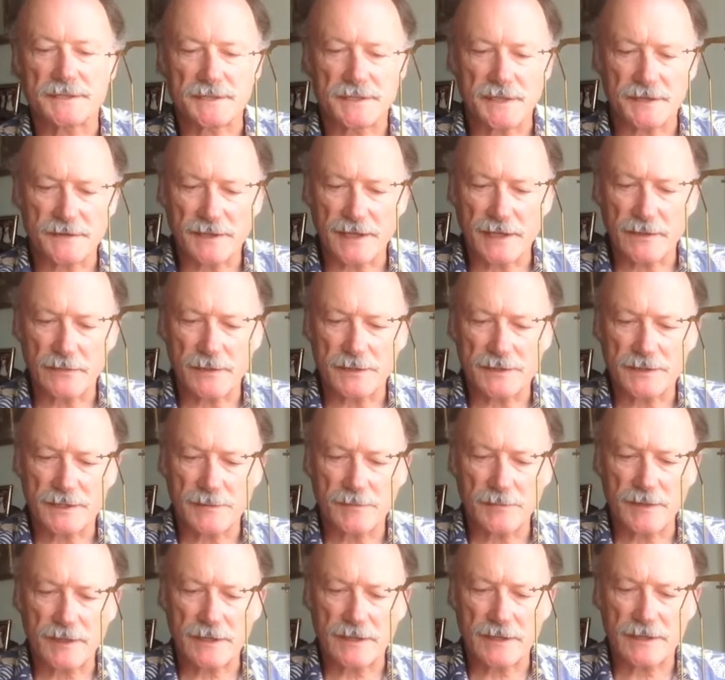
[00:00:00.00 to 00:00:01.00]
that they were
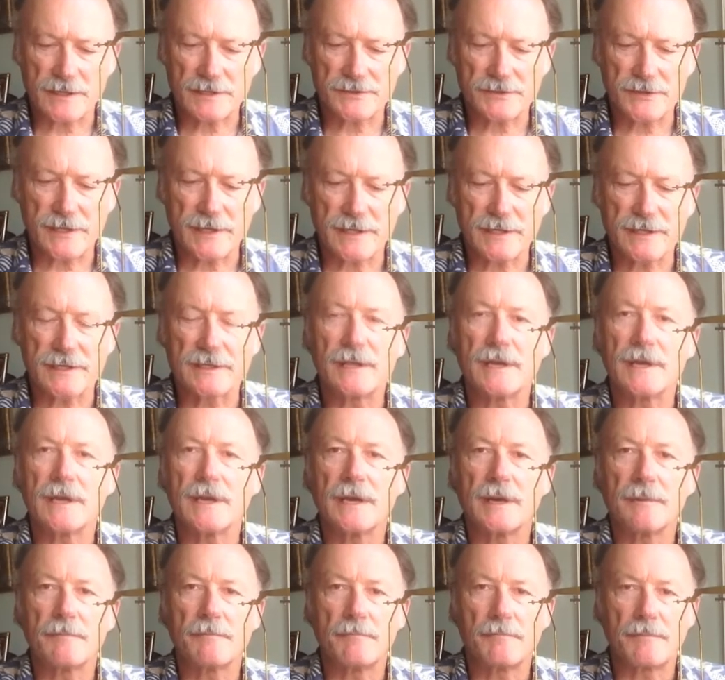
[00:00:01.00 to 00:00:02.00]
typically traded
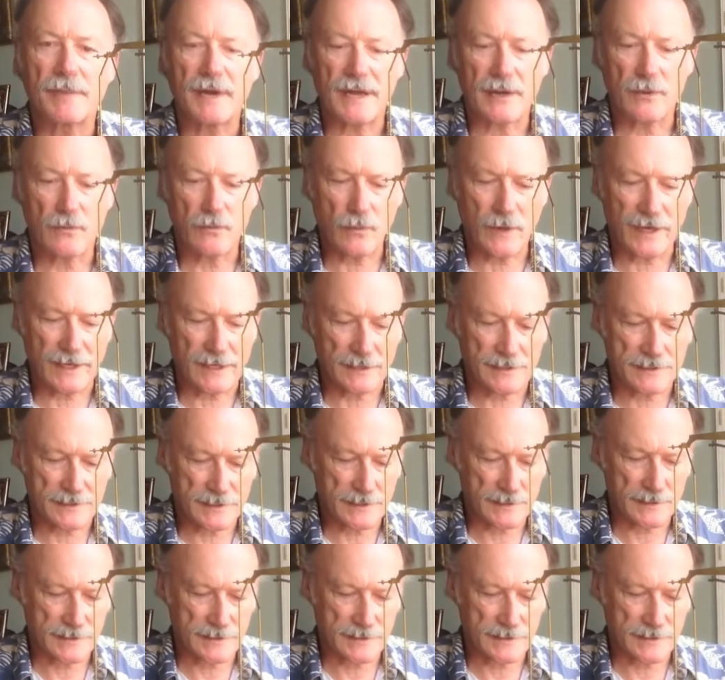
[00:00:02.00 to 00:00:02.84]
by weight.